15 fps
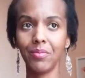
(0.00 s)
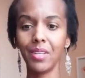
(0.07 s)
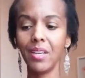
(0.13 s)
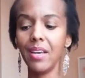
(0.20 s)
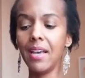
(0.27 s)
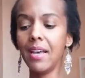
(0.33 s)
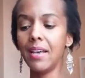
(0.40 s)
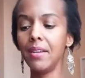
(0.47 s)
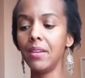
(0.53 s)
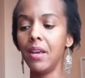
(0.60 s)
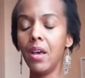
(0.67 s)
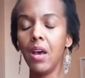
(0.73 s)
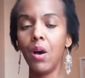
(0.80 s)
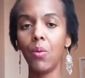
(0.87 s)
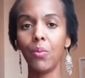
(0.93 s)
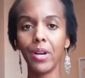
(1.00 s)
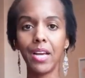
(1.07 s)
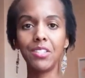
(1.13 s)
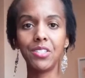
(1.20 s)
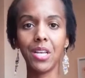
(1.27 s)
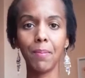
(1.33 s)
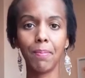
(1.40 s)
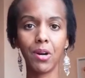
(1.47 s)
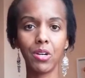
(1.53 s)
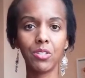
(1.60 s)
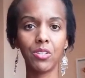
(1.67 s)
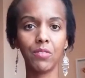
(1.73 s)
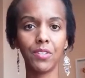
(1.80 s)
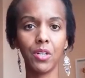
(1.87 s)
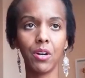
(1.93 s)
And when I say
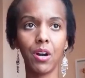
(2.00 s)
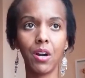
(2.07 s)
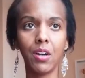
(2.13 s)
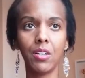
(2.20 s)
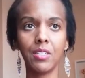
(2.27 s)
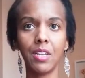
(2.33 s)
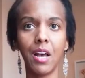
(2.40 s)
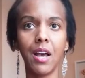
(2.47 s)
parts of your heart,